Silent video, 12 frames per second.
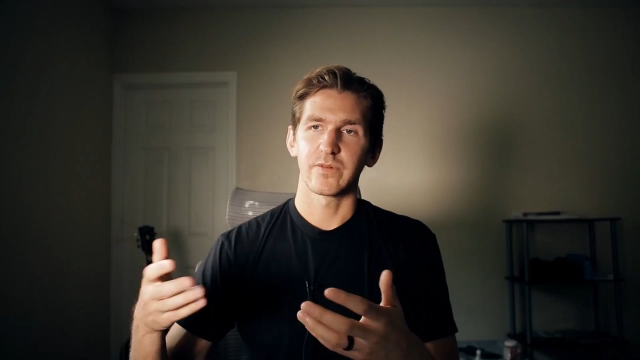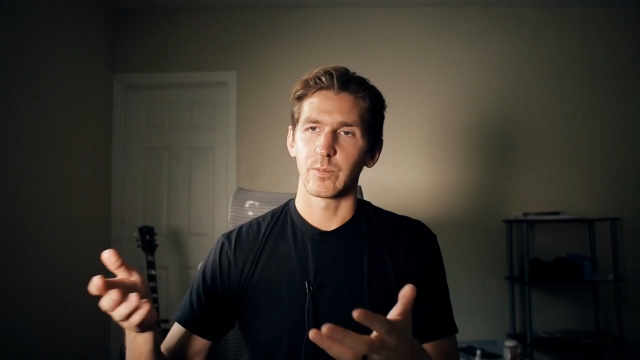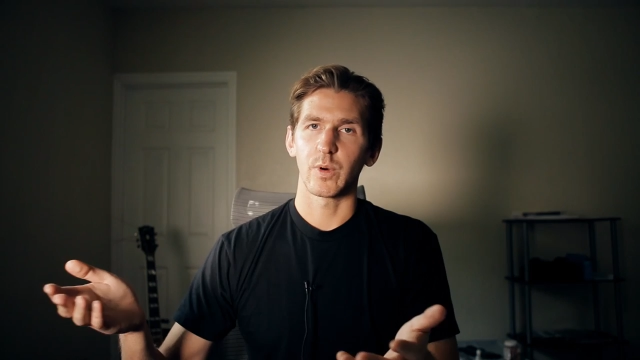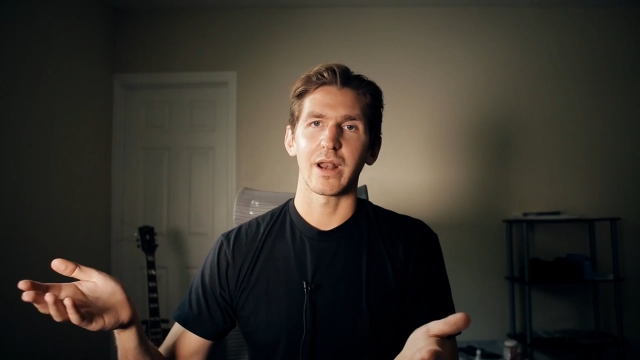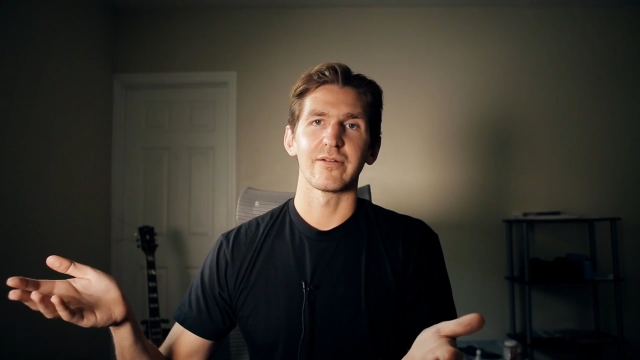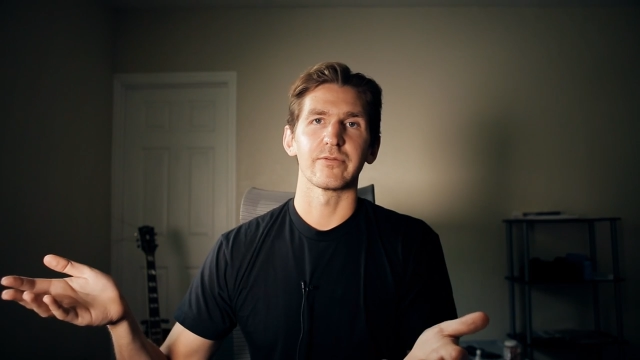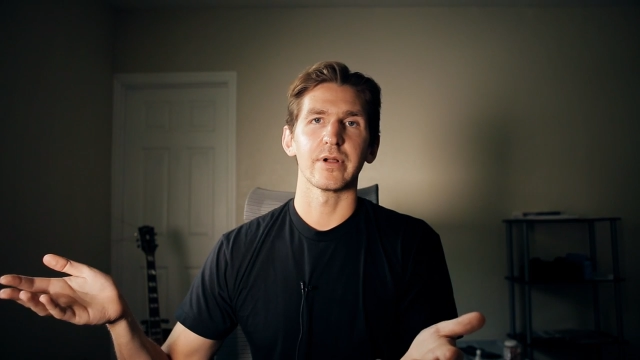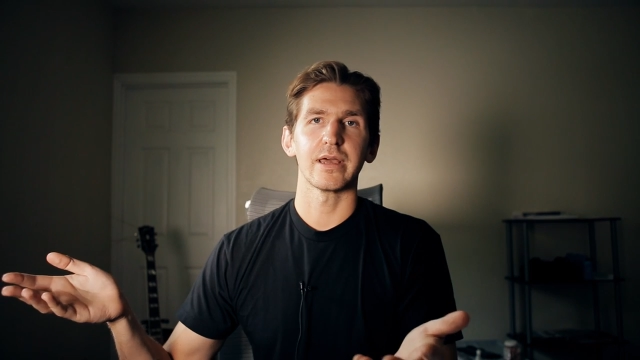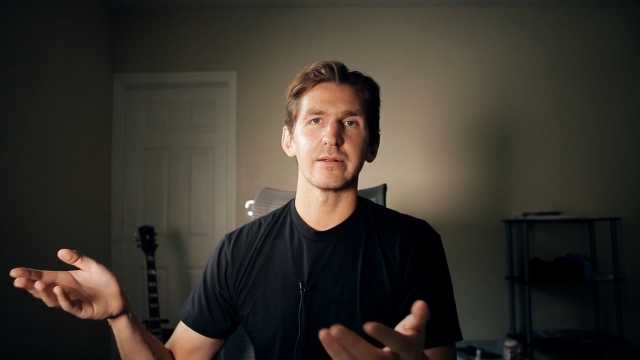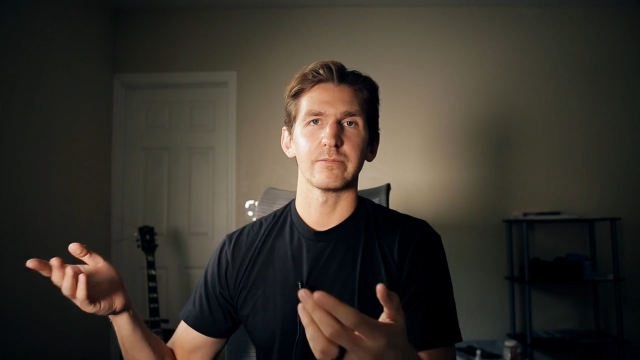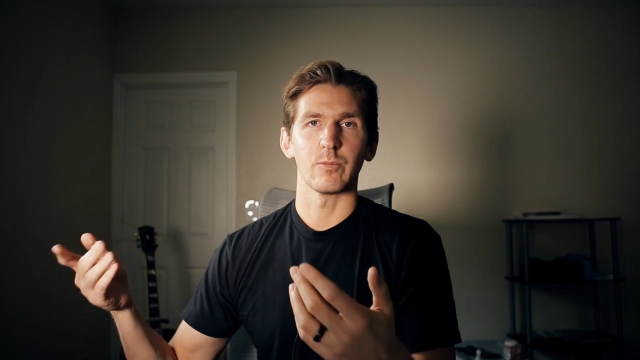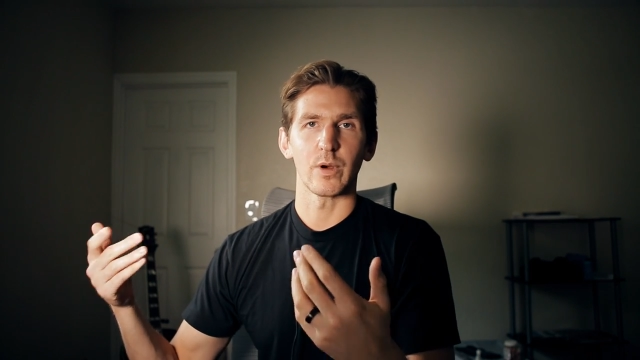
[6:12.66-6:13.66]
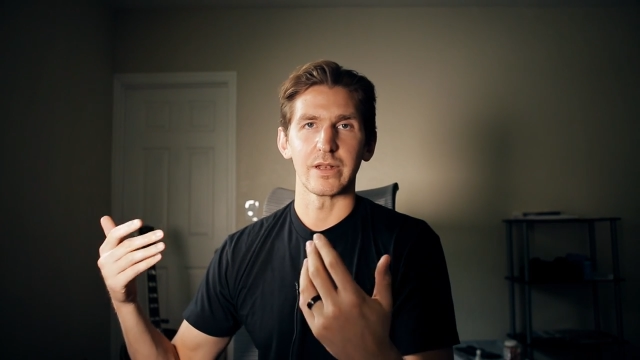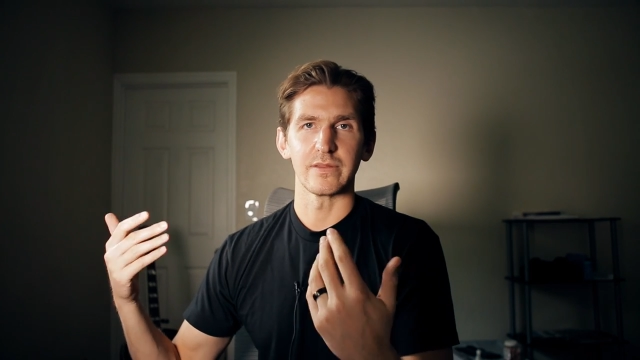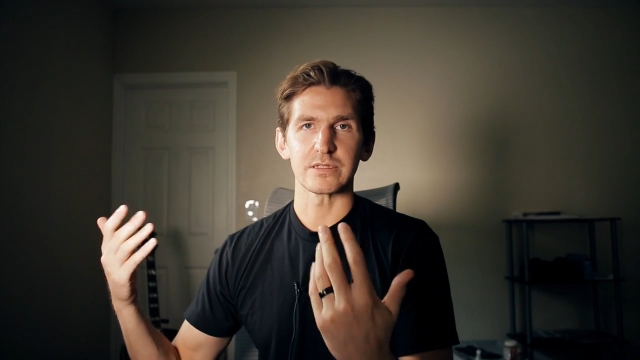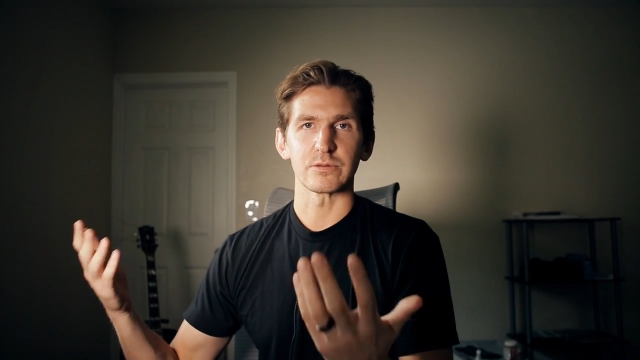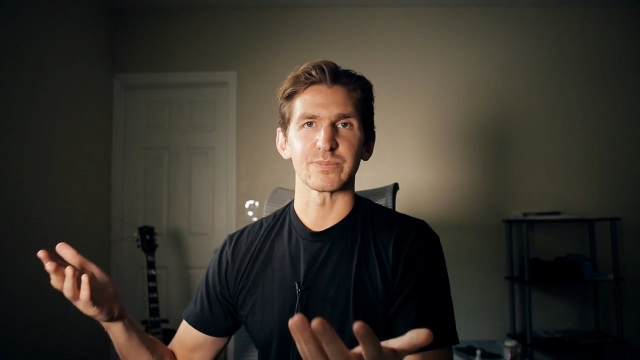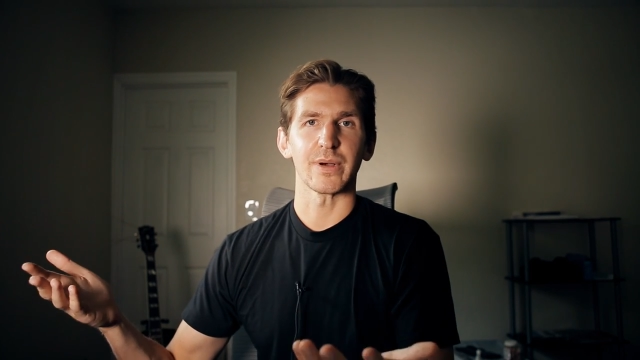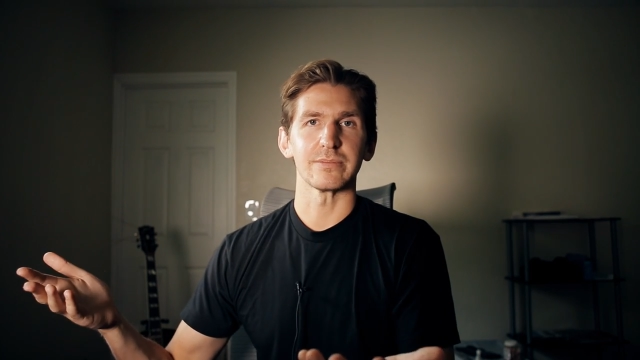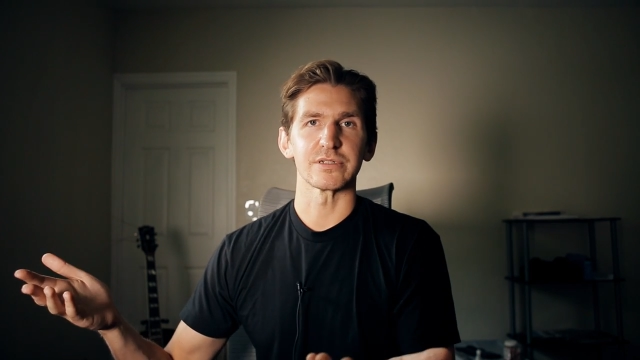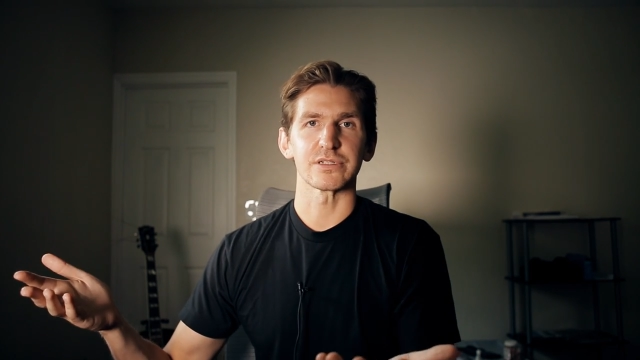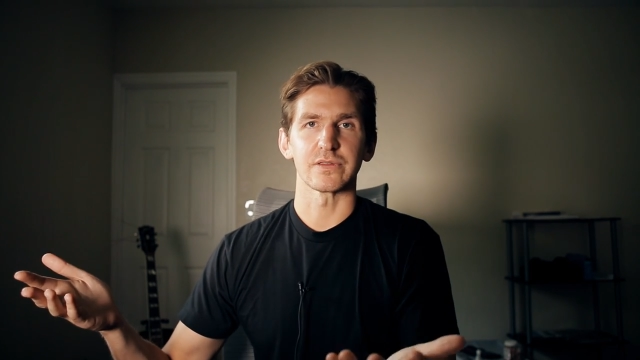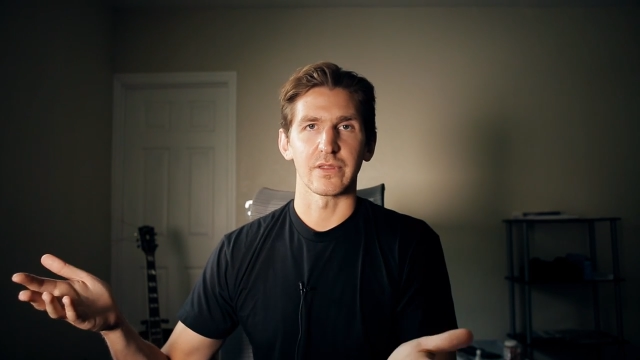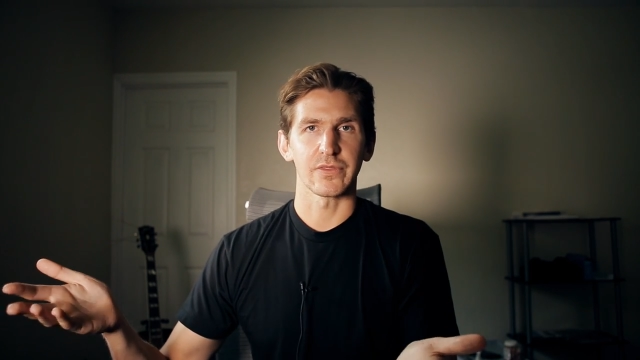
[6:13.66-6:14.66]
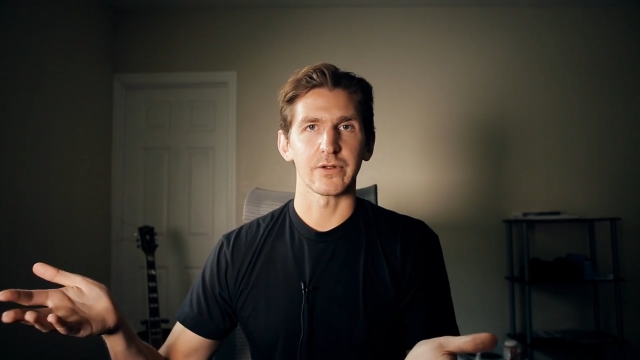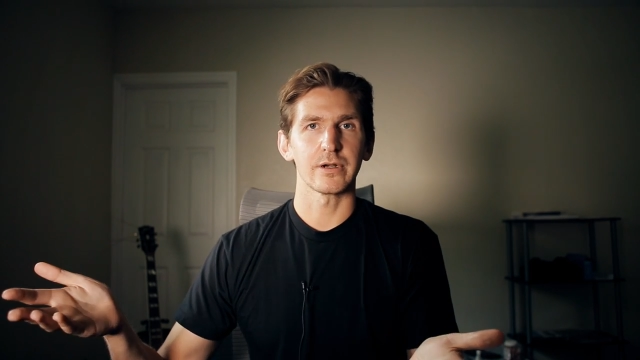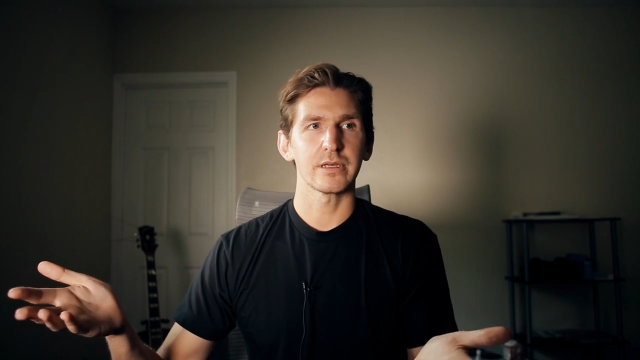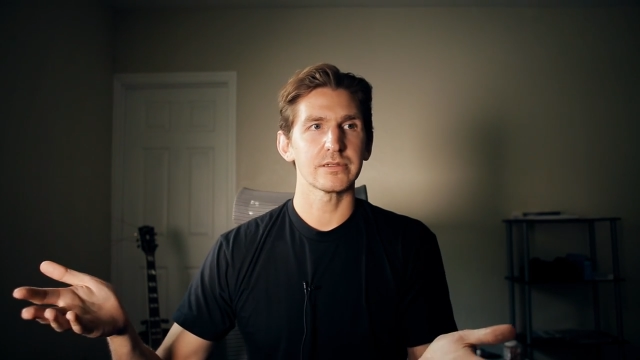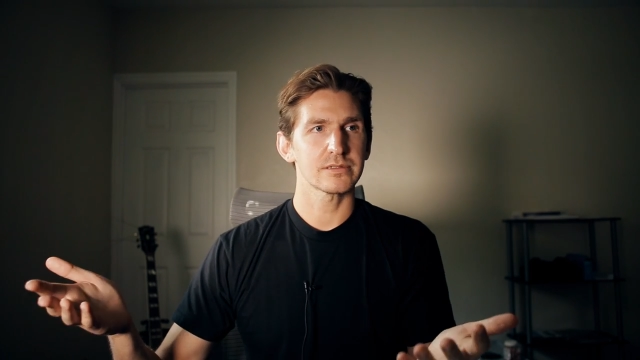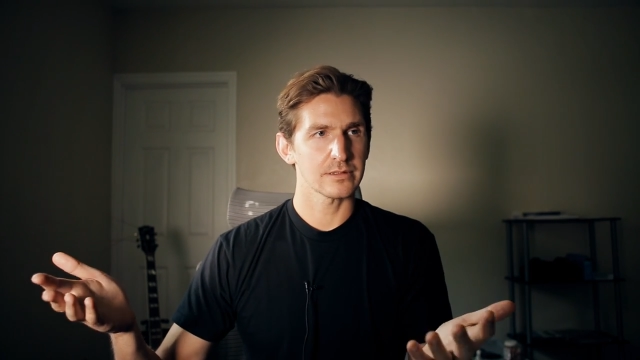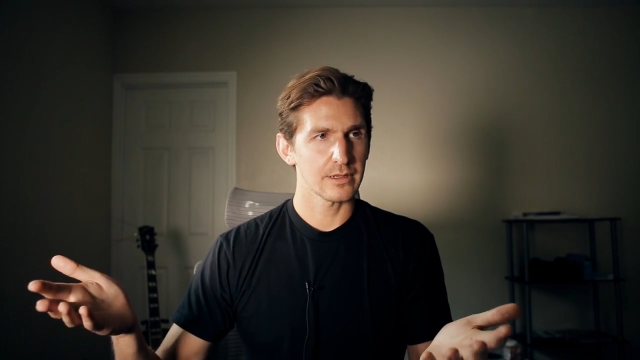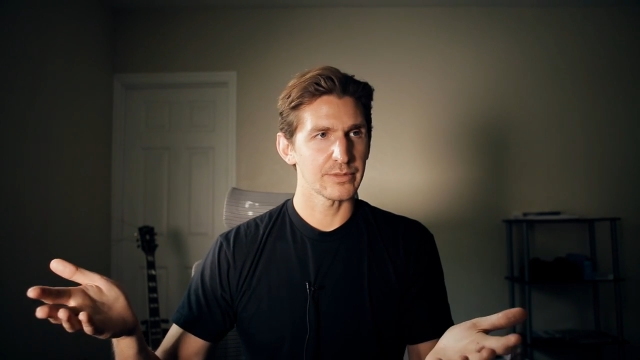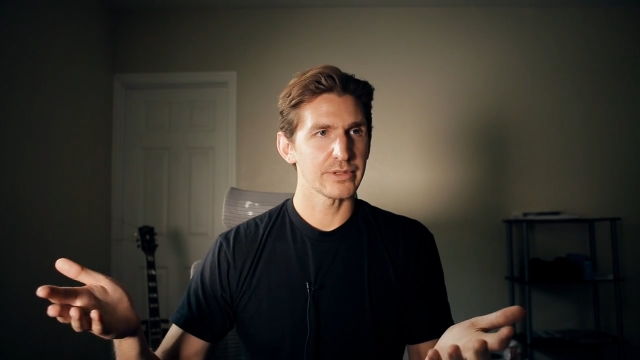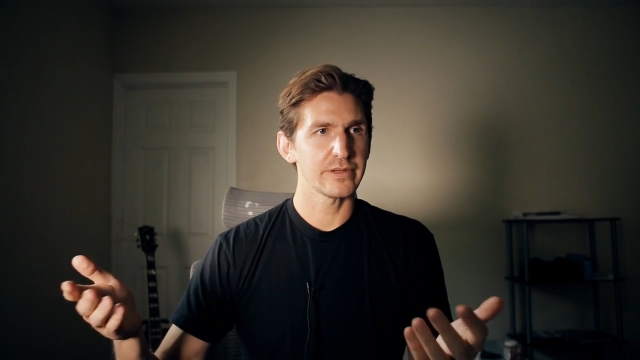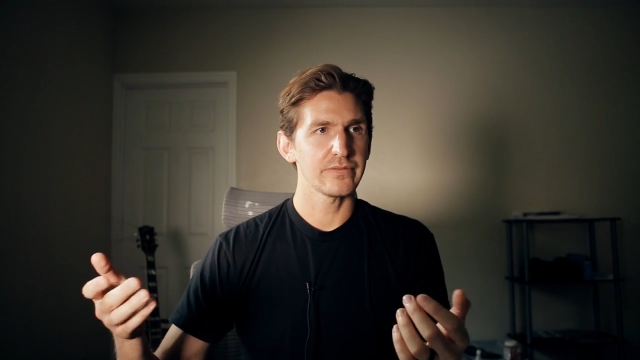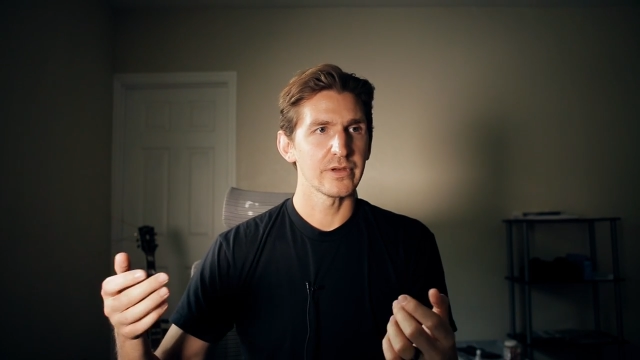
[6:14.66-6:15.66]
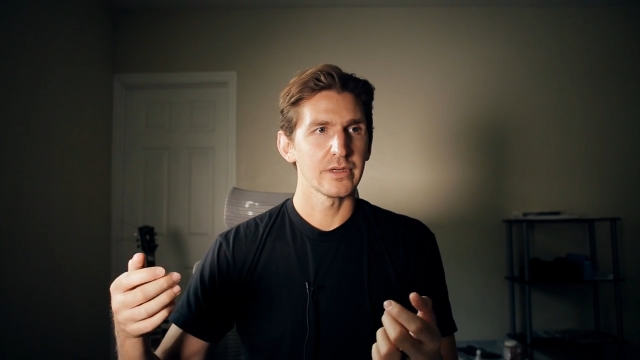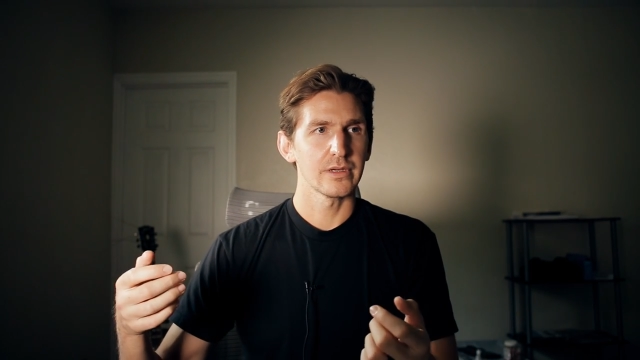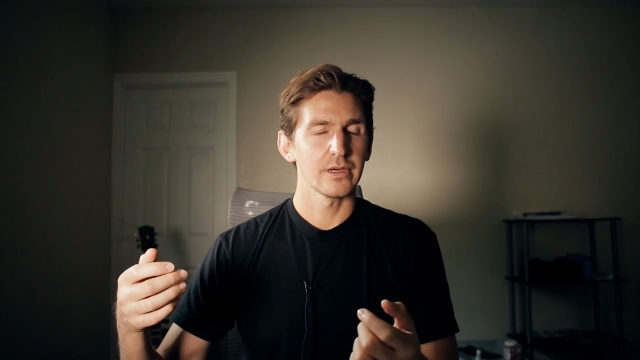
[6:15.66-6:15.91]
from what I've read, when this was published in the 30s, I believe,